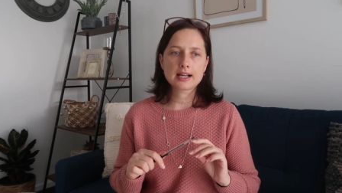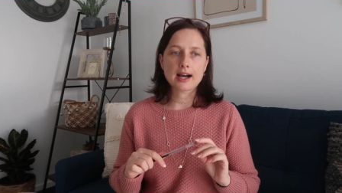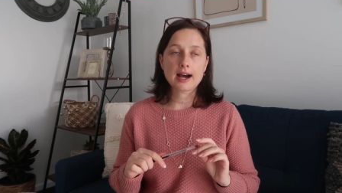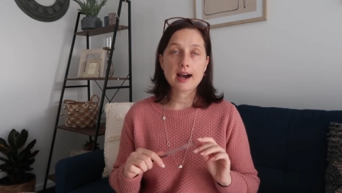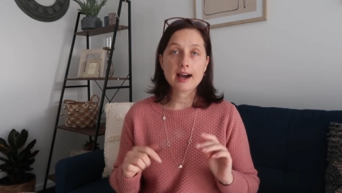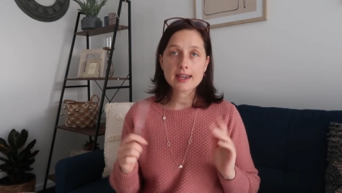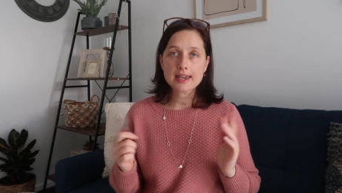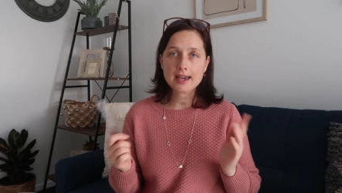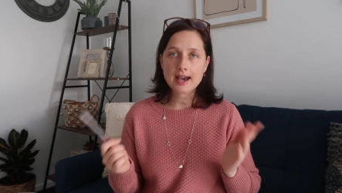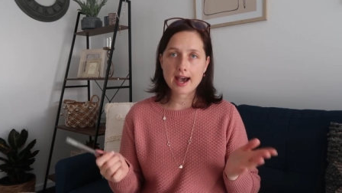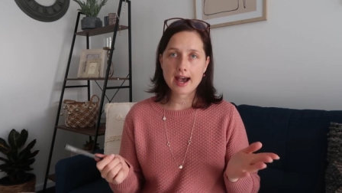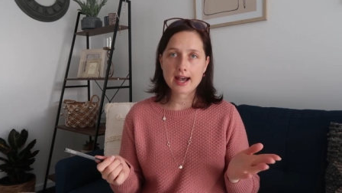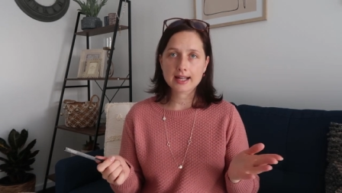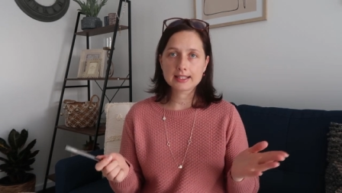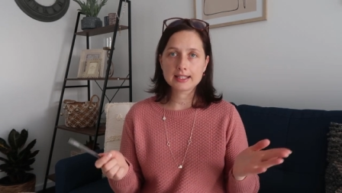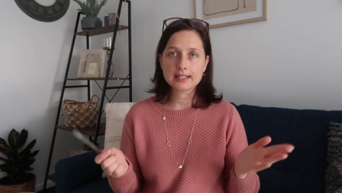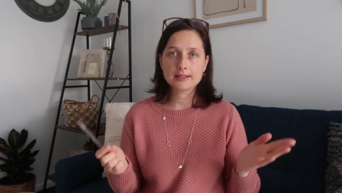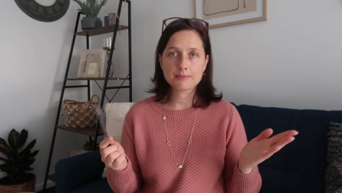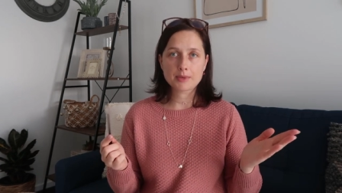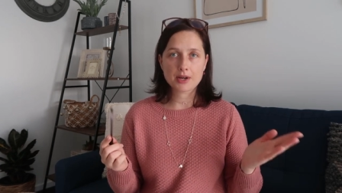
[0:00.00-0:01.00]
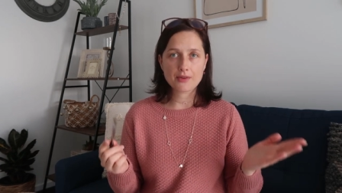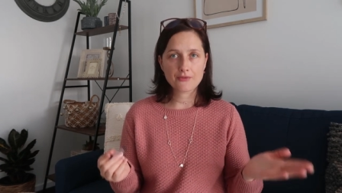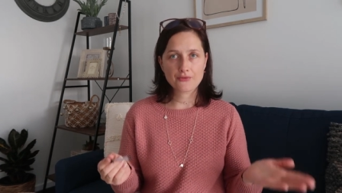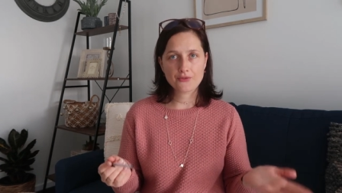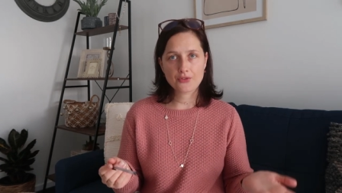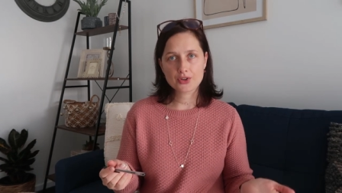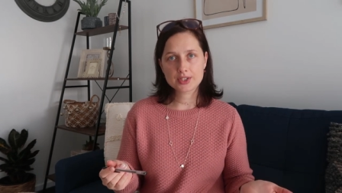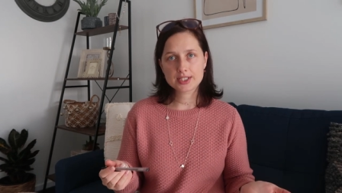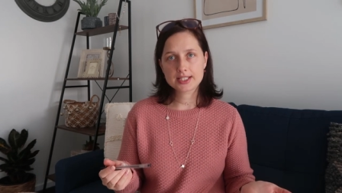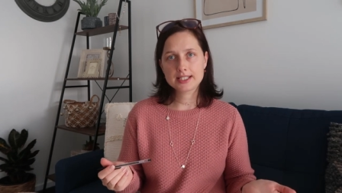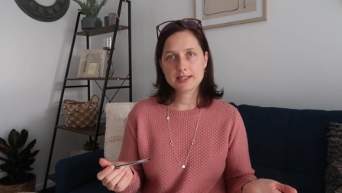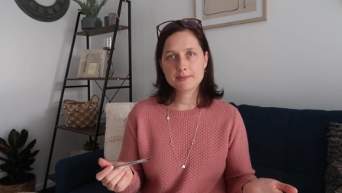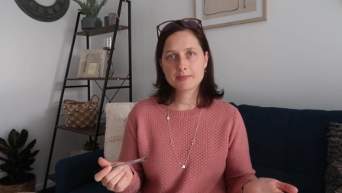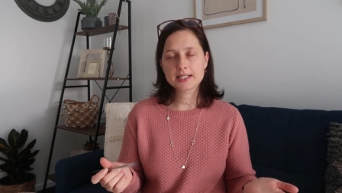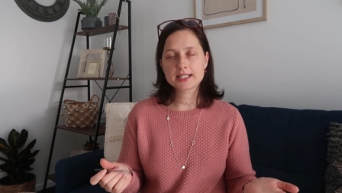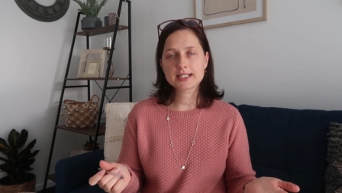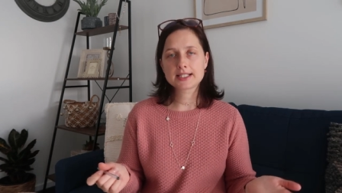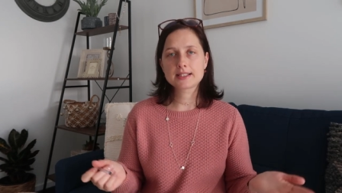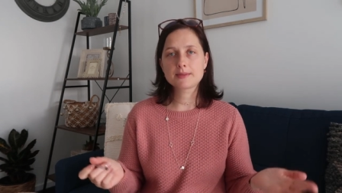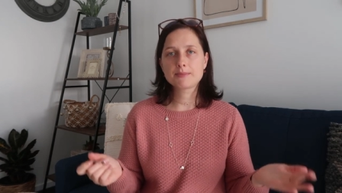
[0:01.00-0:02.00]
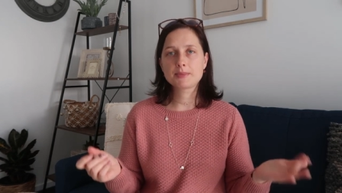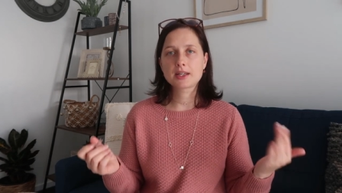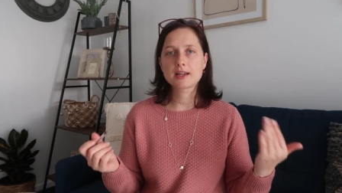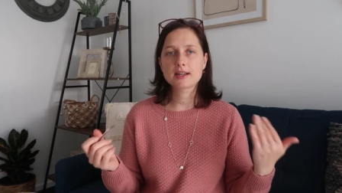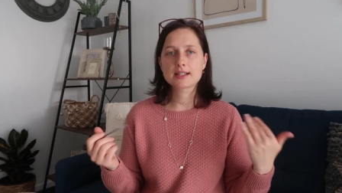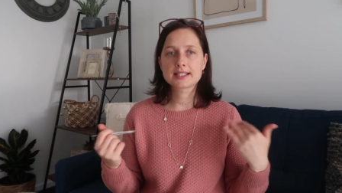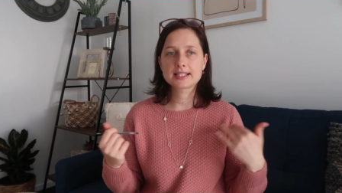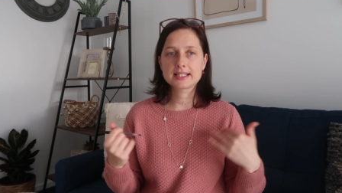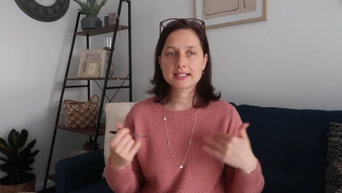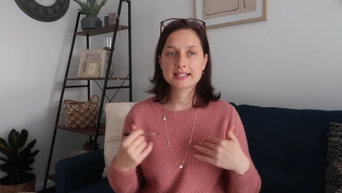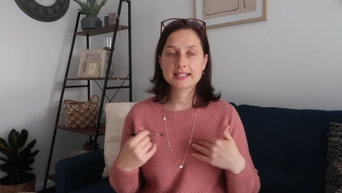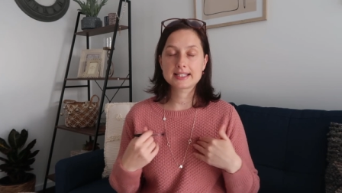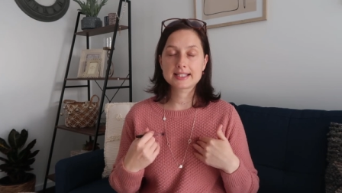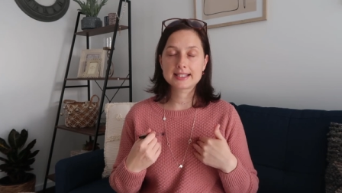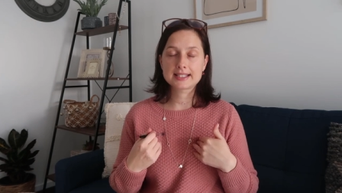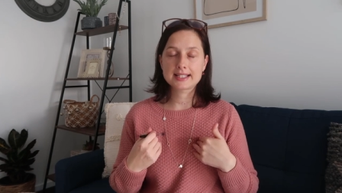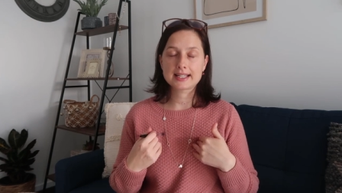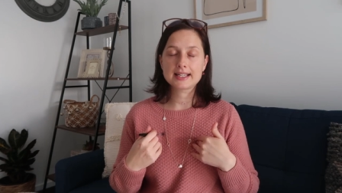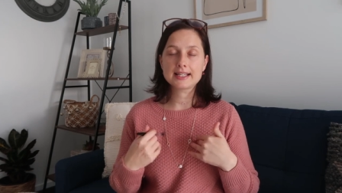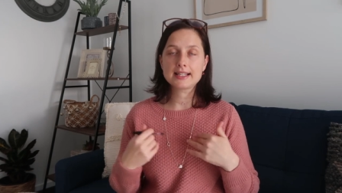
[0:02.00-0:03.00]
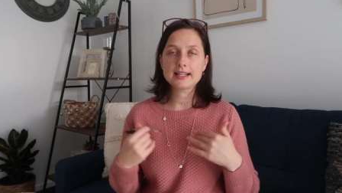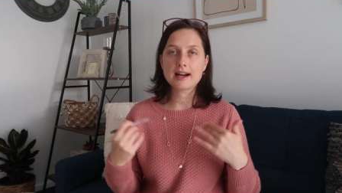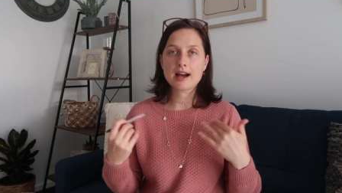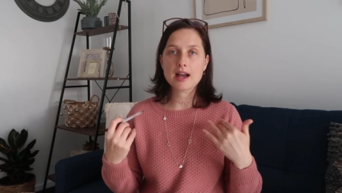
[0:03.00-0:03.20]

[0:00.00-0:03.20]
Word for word: I had in my first semester, because as I said,